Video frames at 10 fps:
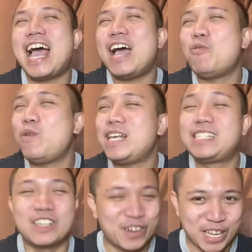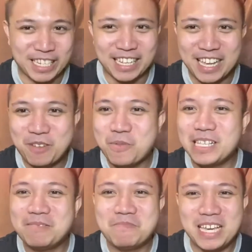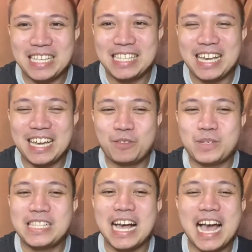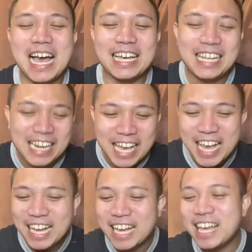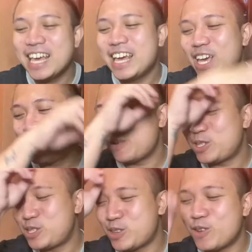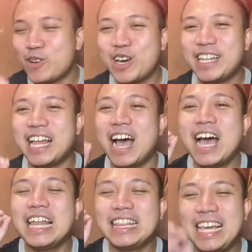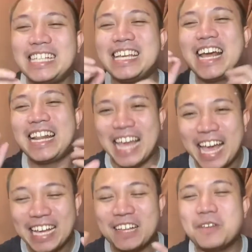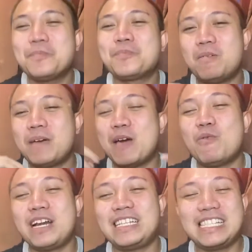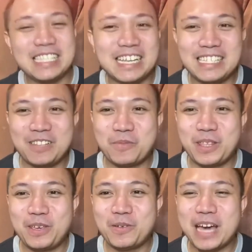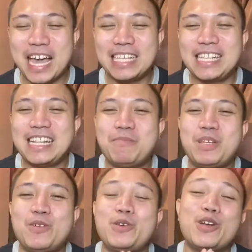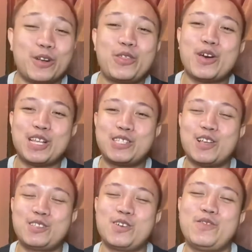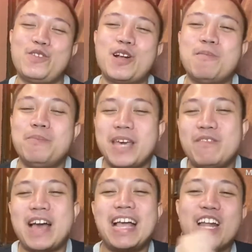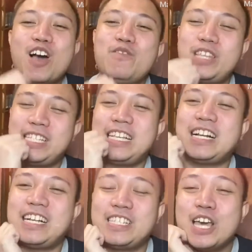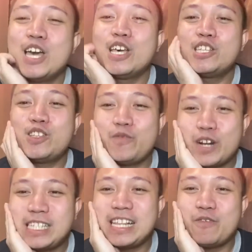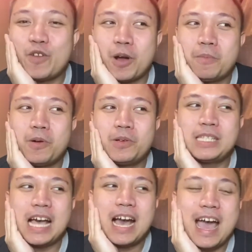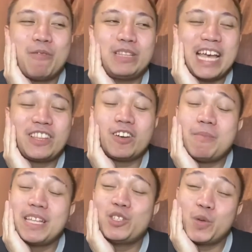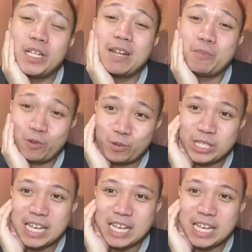it was good. It was amazing. It was nakakilig. It was so good. Things that I like, I want to discuss it with you guys and let me know your thoughts also if you're a big fan of the series. So first and foremost, I would like to commend Tony Labuz